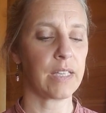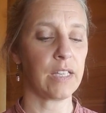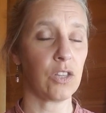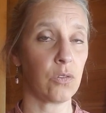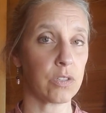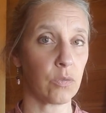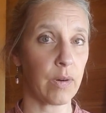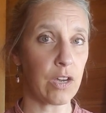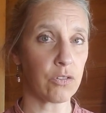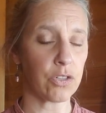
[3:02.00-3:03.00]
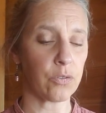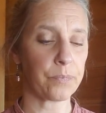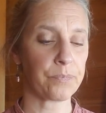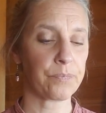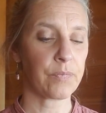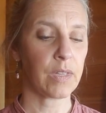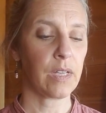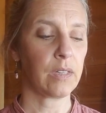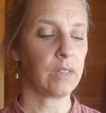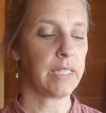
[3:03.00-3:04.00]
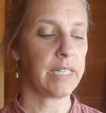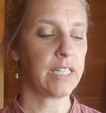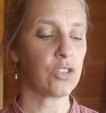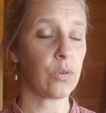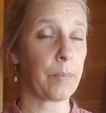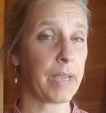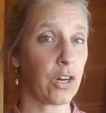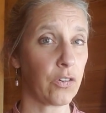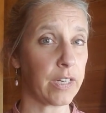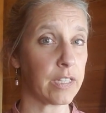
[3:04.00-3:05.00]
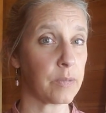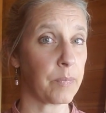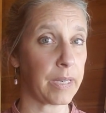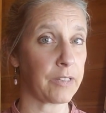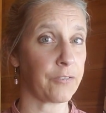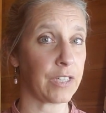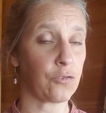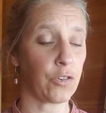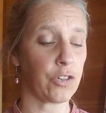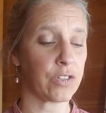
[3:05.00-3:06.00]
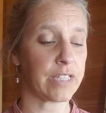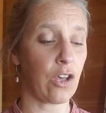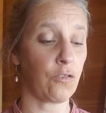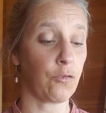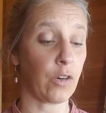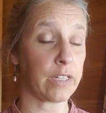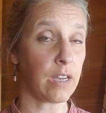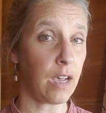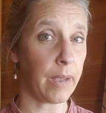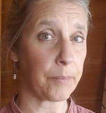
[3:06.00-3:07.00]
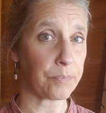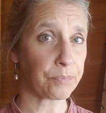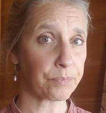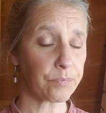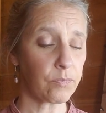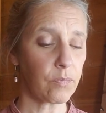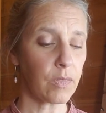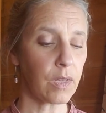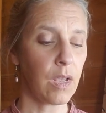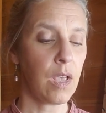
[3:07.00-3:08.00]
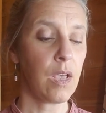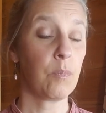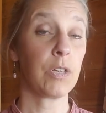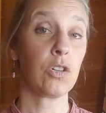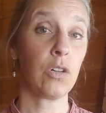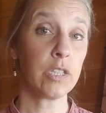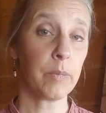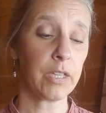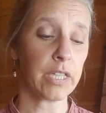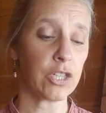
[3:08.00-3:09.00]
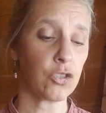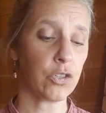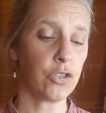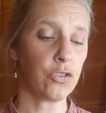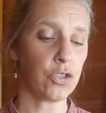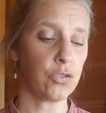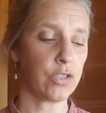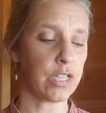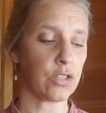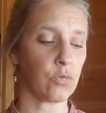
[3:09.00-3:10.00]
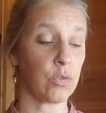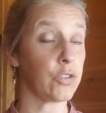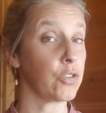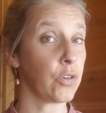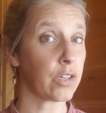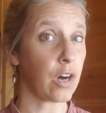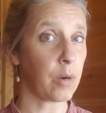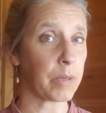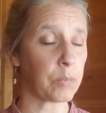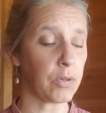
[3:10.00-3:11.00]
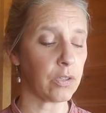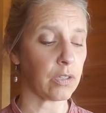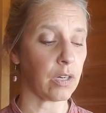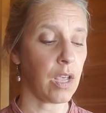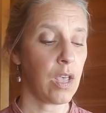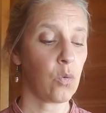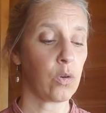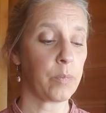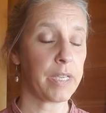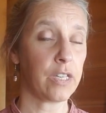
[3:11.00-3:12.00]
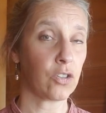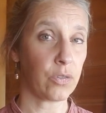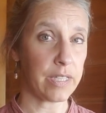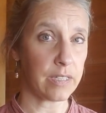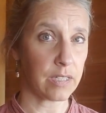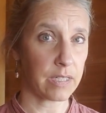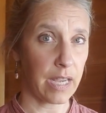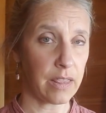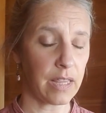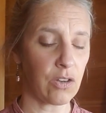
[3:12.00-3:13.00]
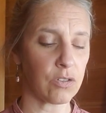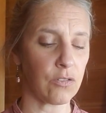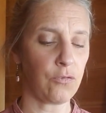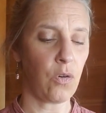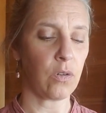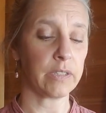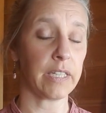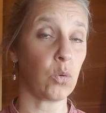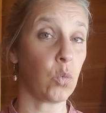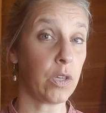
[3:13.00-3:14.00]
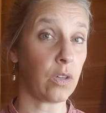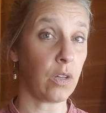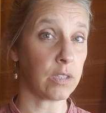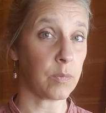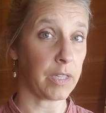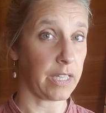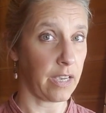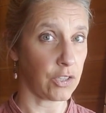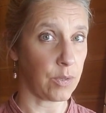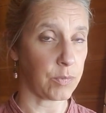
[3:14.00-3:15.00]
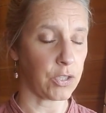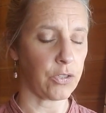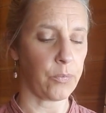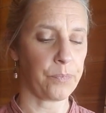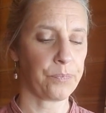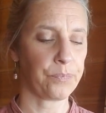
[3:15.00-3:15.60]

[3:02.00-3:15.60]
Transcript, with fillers: in those around you, leading to apparent benefit for yourself for a time. But ultimately, should you choose this route, your karmic burden will be increased ten thousand fold, and it will ultimately catch up to you.